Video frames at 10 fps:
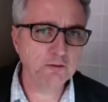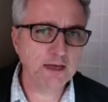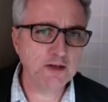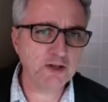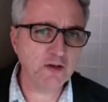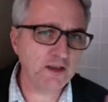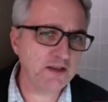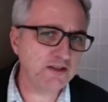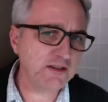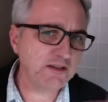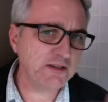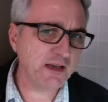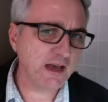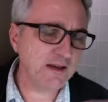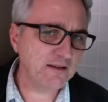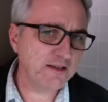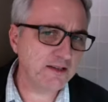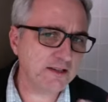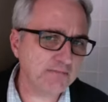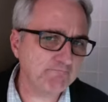And so there's
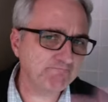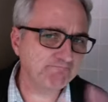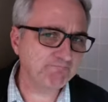this